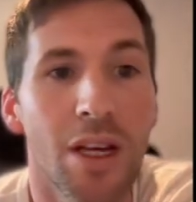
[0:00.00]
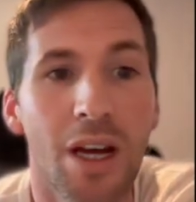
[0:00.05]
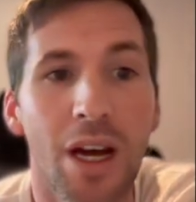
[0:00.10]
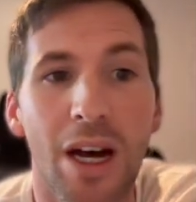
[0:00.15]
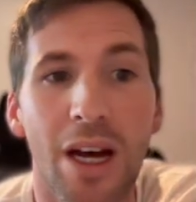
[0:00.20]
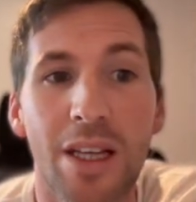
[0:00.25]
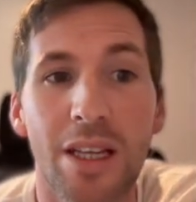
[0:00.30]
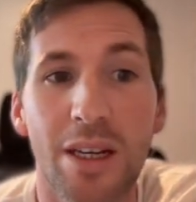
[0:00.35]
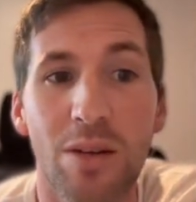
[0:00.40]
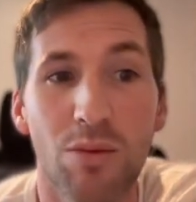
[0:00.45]

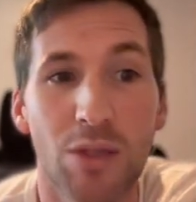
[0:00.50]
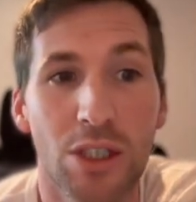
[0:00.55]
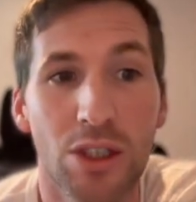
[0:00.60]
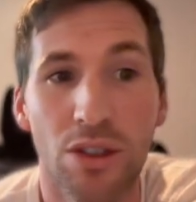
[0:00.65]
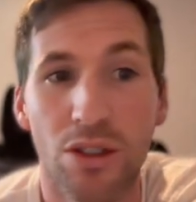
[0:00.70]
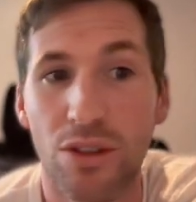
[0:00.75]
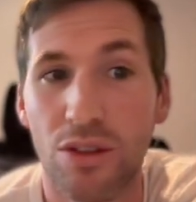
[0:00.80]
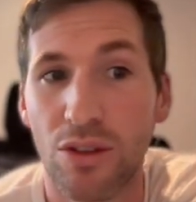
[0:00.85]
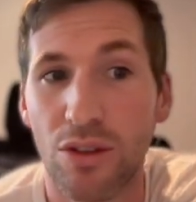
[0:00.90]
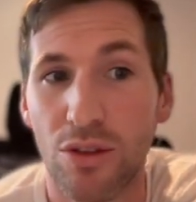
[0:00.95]
And then we
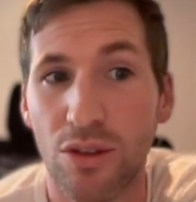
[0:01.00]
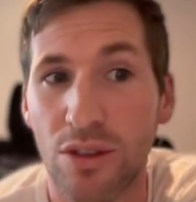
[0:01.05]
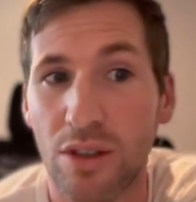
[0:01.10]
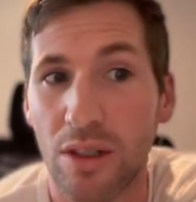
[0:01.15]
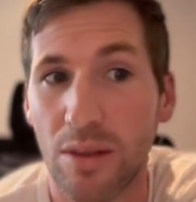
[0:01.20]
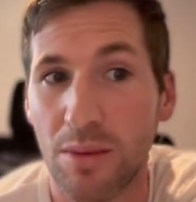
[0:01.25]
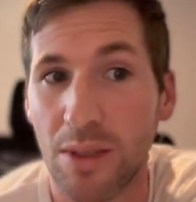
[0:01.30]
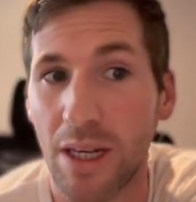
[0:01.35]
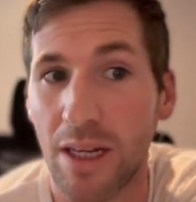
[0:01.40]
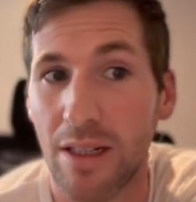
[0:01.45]
just do
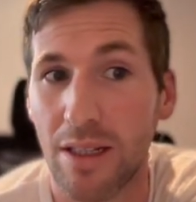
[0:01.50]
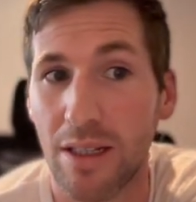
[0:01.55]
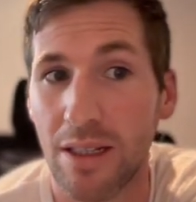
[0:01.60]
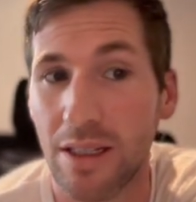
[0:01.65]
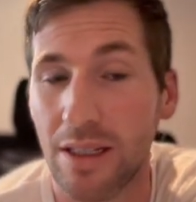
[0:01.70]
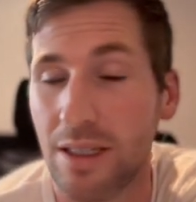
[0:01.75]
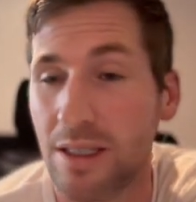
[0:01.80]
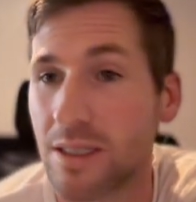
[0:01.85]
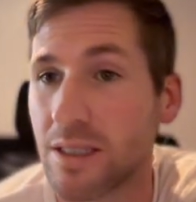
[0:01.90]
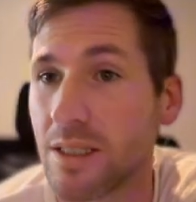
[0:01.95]
some
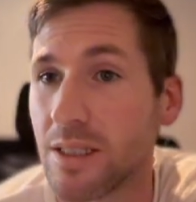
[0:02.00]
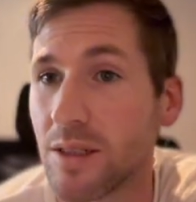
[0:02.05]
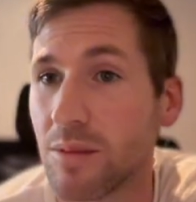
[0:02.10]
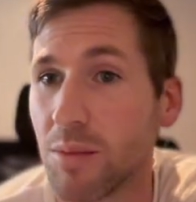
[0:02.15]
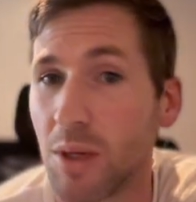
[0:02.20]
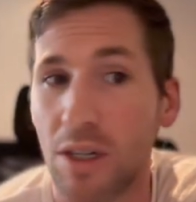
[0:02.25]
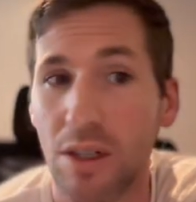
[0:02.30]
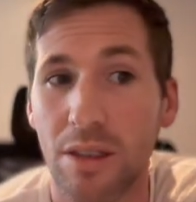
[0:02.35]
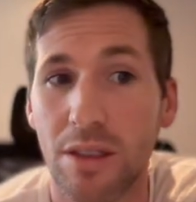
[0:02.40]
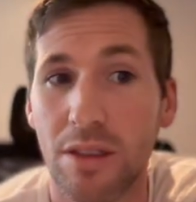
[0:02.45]
calculation
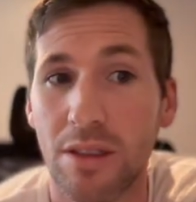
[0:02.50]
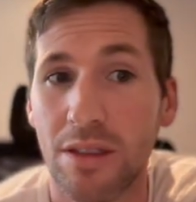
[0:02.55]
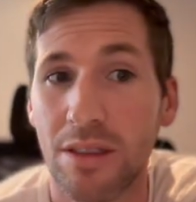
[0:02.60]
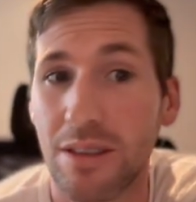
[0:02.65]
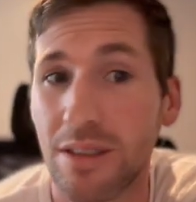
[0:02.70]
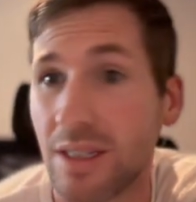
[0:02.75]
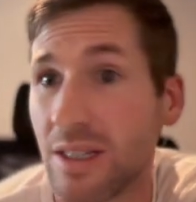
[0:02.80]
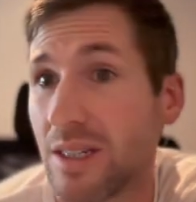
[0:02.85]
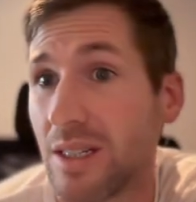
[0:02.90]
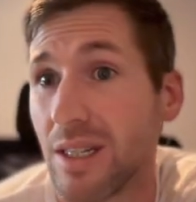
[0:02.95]
about
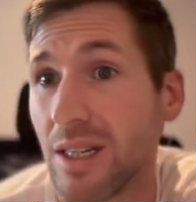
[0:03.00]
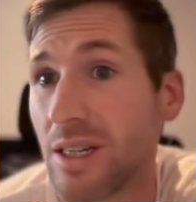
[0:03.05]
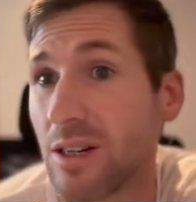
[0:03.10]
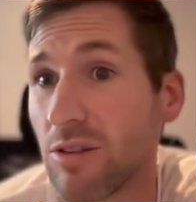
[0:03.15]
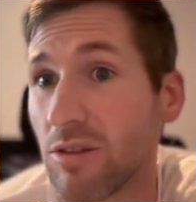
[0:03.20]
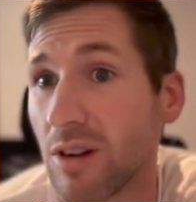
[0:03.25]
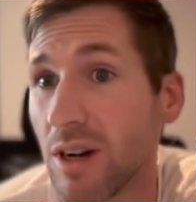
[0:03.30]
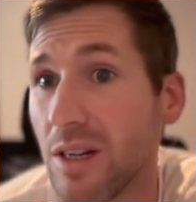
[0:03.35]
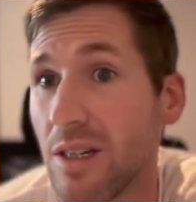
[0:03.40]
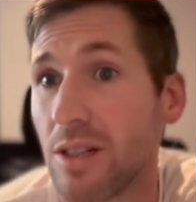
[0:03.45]
did it get it
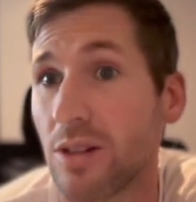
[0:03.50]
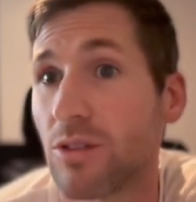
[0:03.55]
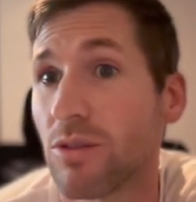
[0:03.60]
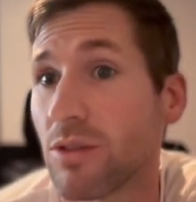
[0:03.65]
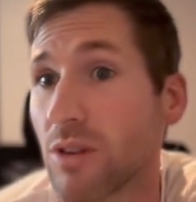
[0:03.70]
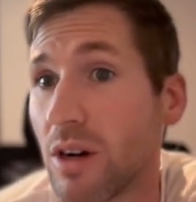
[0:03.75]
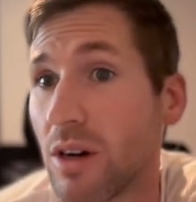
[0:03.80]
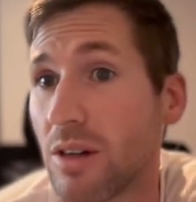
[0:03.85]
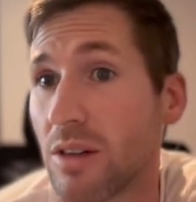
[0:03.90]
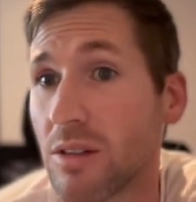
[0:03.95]
right or
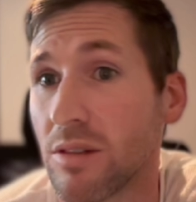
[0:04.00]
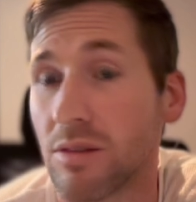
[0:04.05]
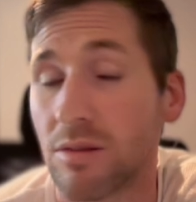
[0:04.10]
wrong,